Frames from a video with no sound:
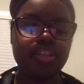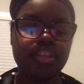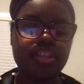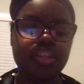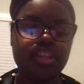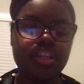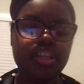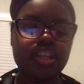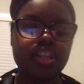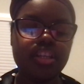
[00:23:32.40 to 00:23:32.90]

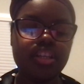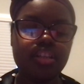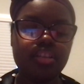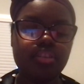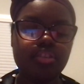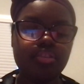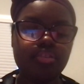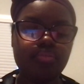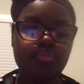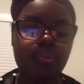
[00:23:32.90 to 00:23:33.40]
It can
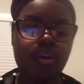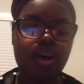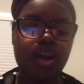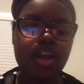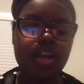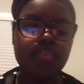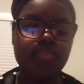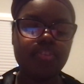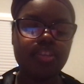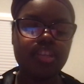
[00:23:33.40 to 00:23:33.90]

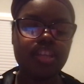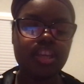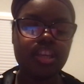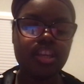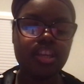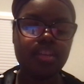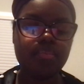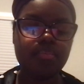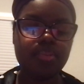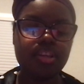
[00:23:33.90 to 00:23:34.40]
describe an
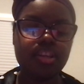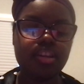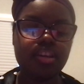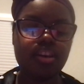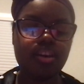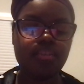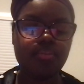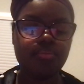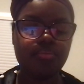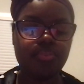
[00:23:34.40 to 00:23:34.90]
enemy,
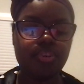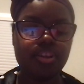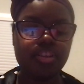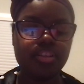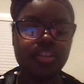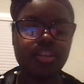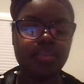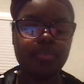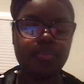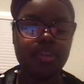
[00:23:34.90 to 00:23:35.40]

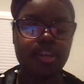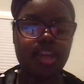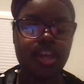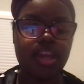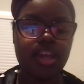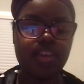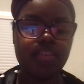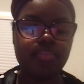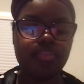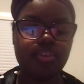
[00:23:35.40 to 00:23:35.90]
unfriendly
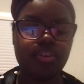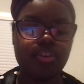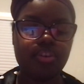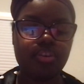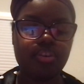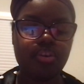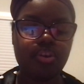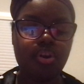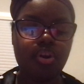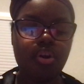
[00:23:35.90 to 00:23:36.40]
behavior,
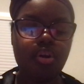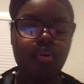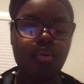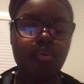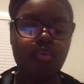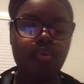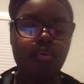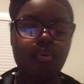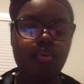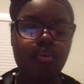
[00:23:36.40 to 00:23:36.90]

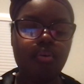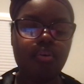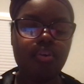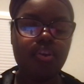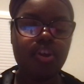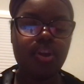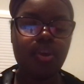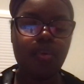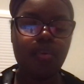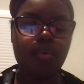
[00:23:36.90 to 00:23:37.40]
or
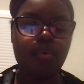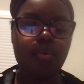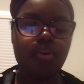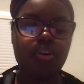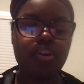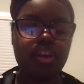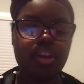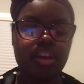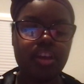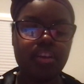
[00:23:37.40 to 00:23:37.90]

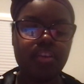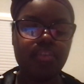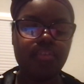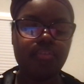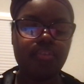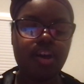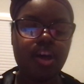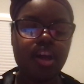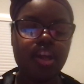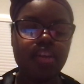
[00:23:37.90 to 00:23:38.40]
an
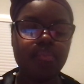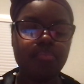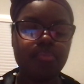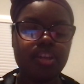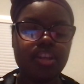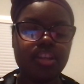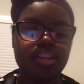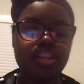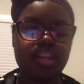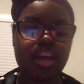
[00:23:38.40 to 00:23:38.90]

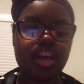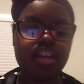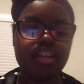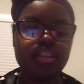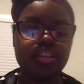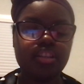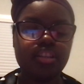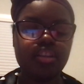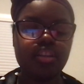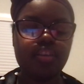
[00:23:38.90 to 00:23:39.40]
environment that
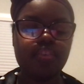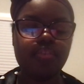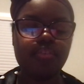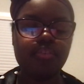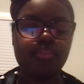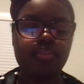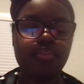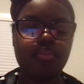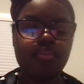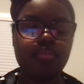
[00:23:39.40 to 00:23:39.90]
is
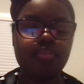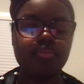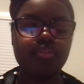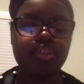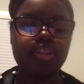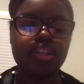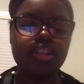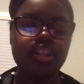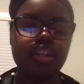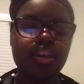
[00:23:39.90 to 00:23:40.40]
difficult
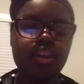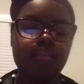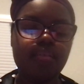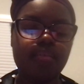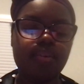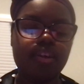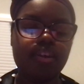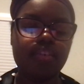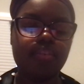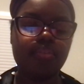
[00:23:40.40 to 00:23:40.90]
to deal
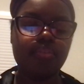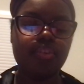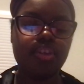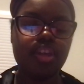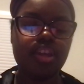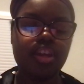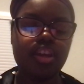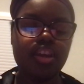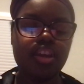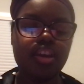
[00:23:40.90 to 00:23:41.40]
with.
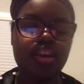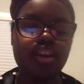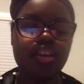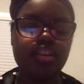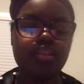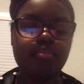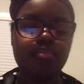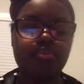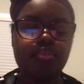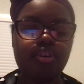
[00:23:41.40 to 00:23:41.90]
In
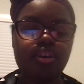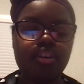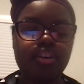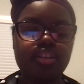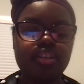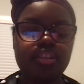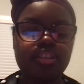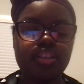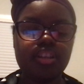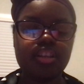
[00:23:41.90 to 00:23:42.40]
a broader
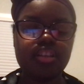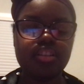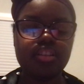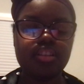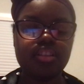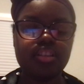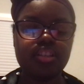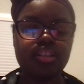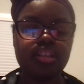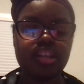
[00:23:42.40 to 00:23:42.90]

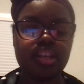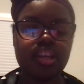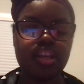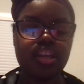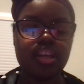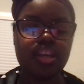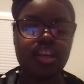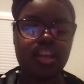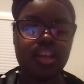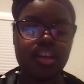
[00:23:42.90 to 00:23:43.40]
sense,
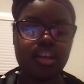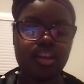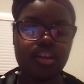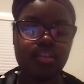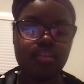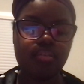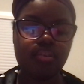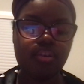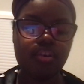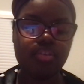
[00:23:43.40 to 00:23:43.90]
it could
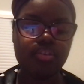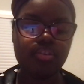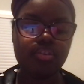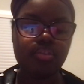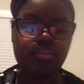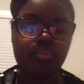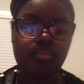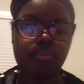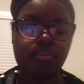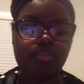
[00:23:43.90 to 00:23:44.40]
also
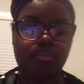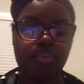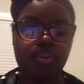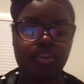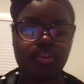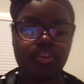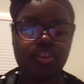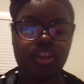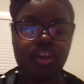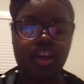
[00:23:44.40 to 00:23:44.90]
refer
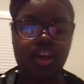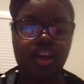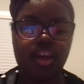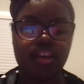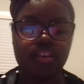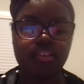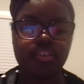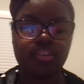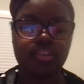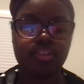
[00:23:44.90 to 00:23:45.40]
to
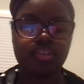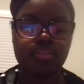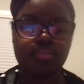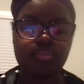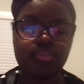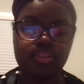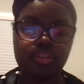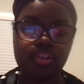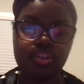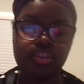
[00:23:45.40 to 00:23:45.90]
actions or
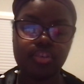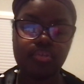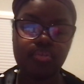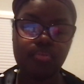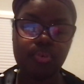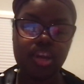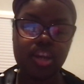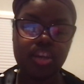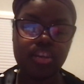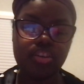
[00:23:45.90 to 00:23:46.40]

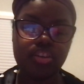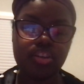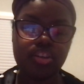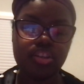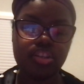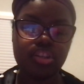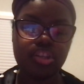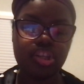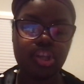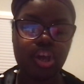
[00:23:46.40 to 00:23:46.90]

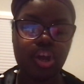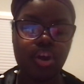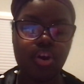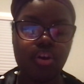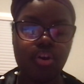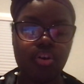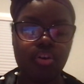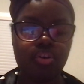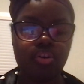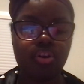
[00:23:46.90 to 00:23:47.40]
situations that
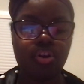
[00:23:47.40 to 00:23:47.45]
are